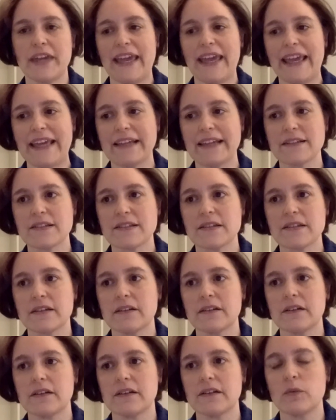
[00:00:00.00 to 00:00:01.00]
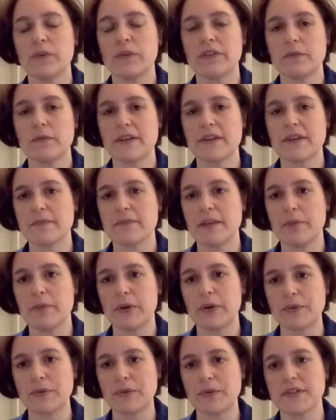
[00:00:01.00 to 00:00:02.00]
can't with the resume
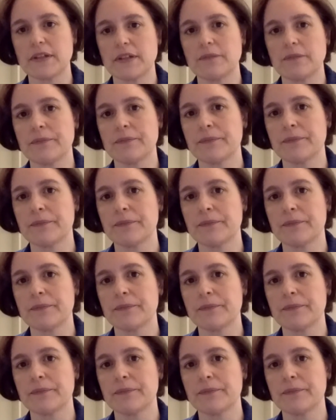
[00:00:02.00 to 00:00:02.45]
posted